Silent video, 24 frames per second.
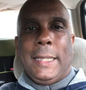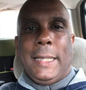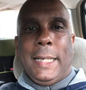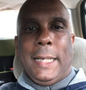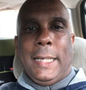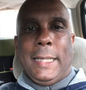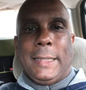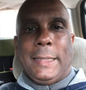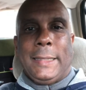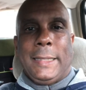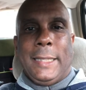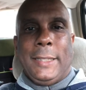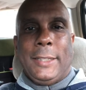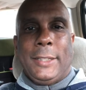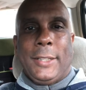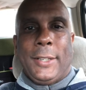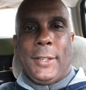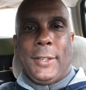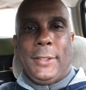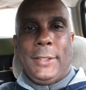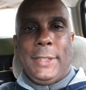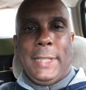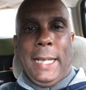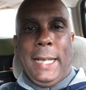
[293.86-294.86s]
since
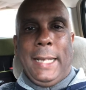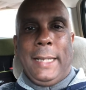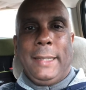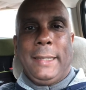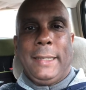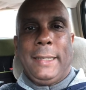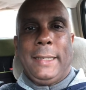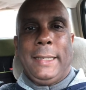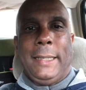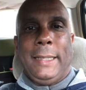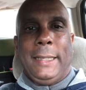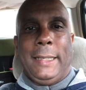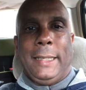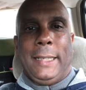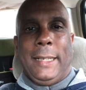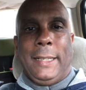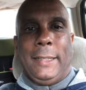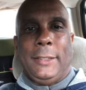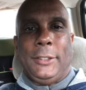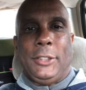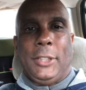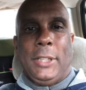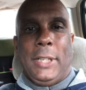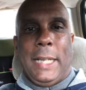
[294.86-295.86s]
her death
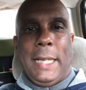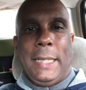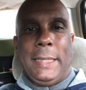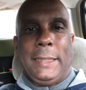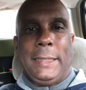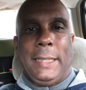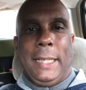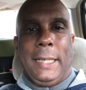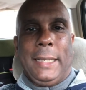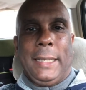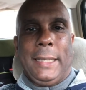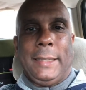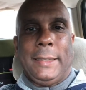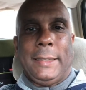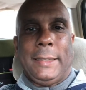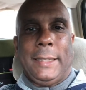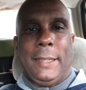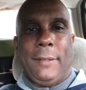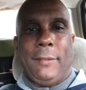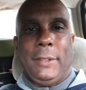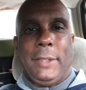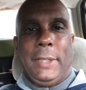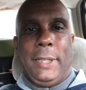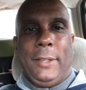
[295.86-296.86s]
on July 2nd,
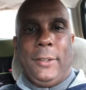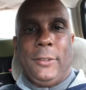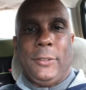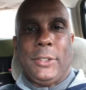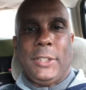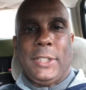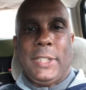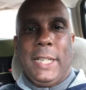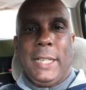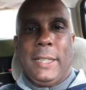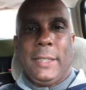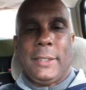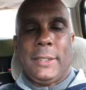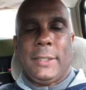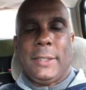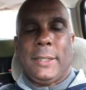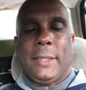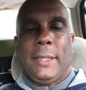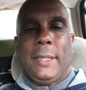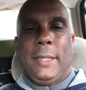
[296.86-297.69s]
1706,